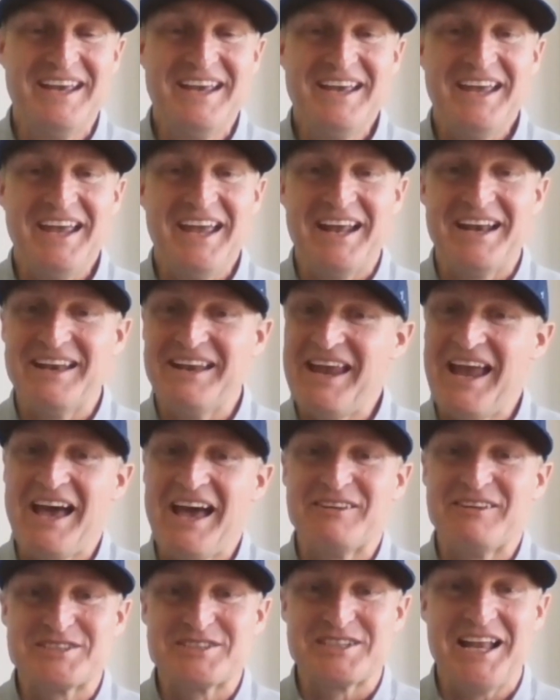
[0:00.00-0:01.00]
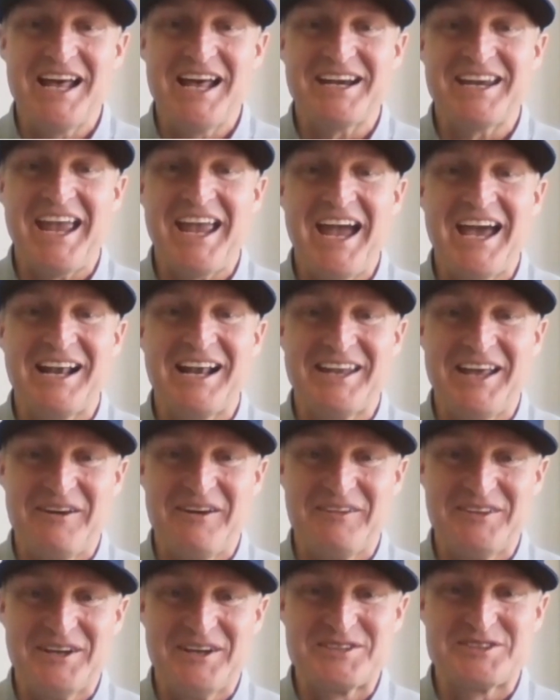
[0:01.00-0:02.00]
and yeah, there's a lot of cattle
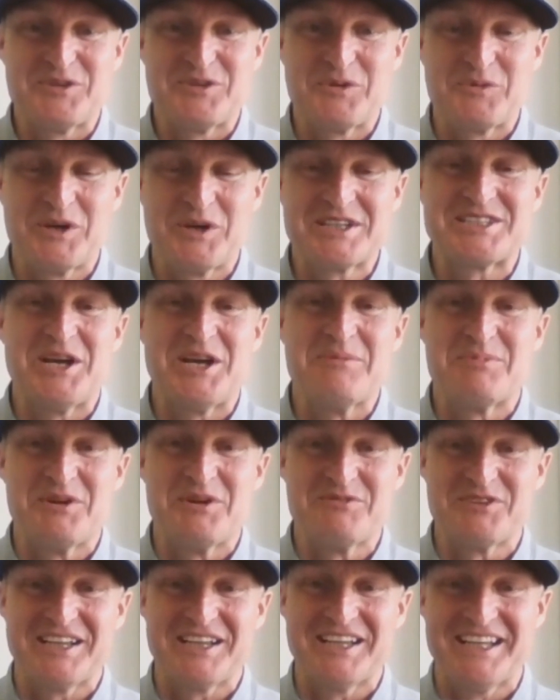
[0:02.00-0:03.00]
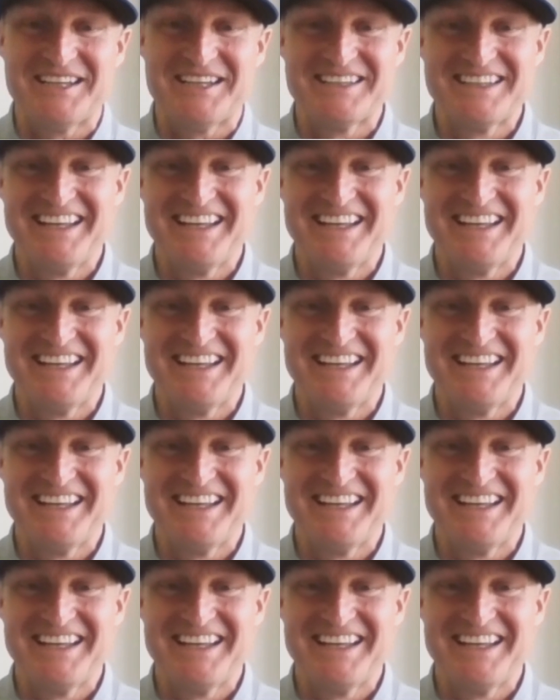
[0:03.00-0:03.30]
down there, so it works out perfectly.